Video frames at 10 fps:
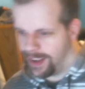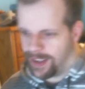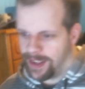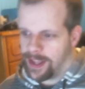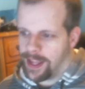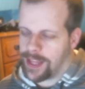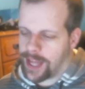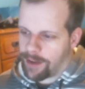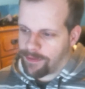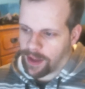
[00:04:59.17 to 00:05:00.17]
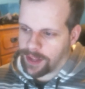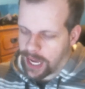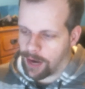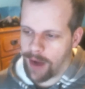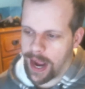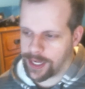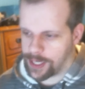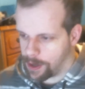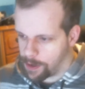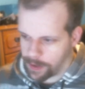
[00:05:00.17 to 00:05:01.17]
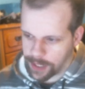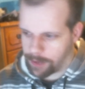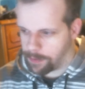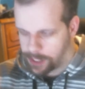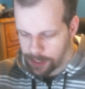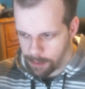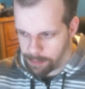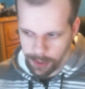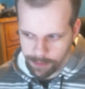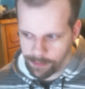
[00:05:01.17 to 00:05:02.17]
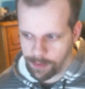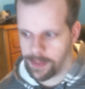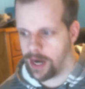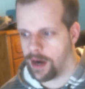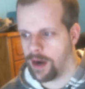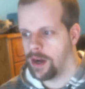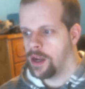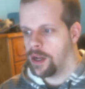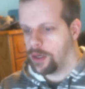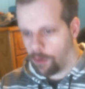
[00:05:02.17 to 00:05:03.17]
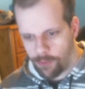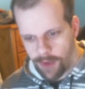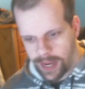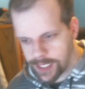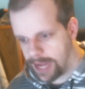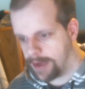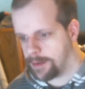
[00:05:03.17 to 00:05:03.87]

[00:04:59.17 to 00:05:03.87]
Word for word: And then I finally got a Roxio, and then we start building from there. No face cam because I